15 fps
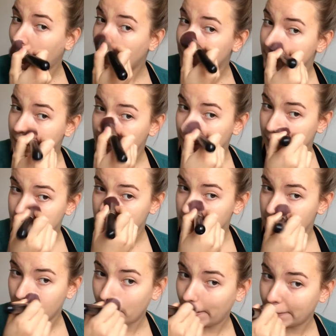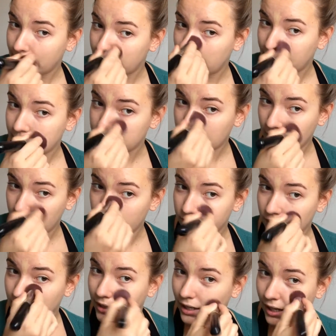it's not such a bad thing to have
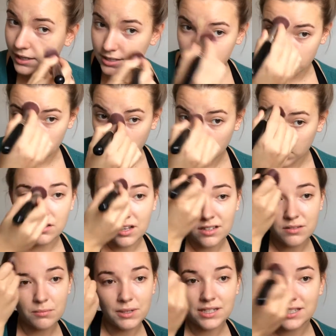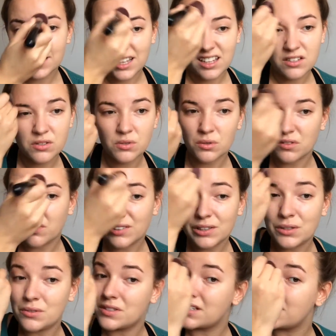a lighter one as my skin sort of
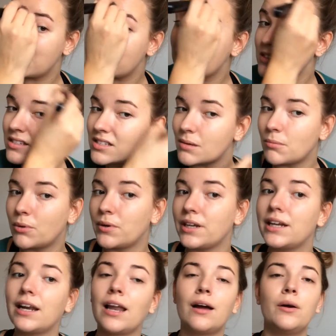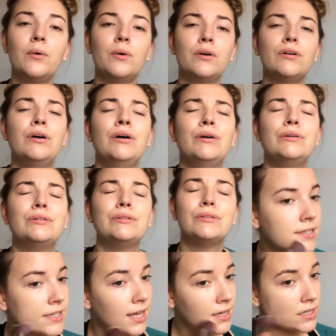loses its summery glow.
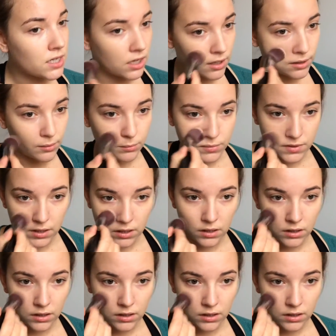Sad times.